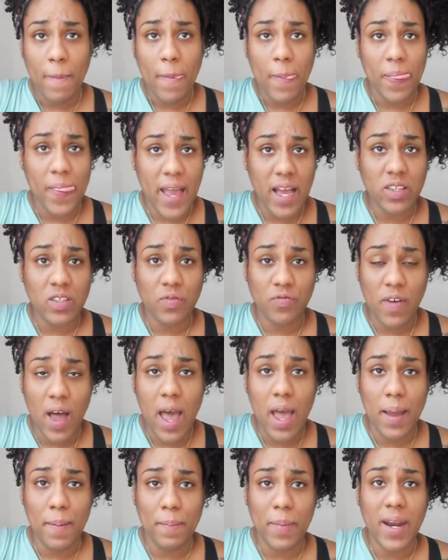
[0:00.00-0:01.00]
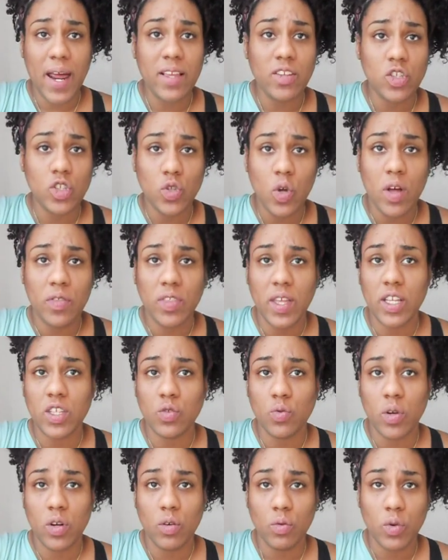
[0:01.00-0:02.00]
That's fine, but I just thought
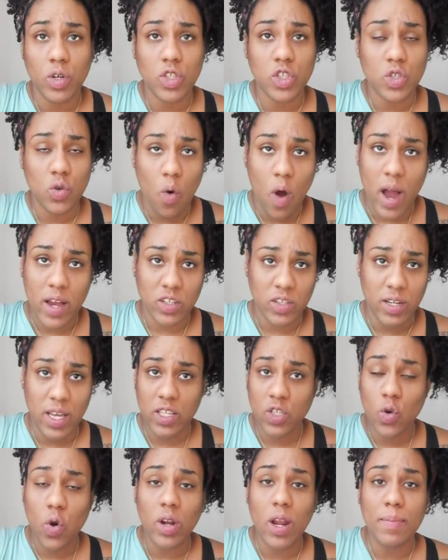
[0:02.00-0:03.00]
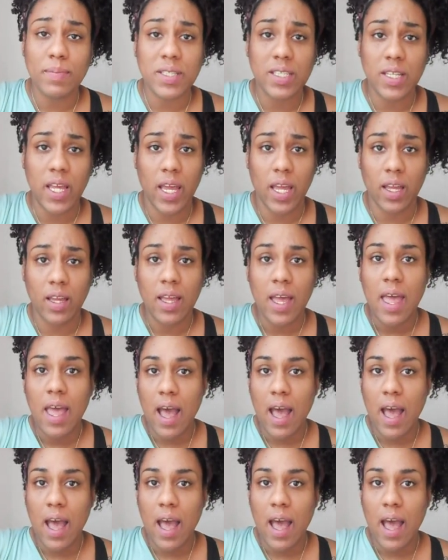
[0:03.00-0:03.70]
things were squashed, and that's all I'm saying.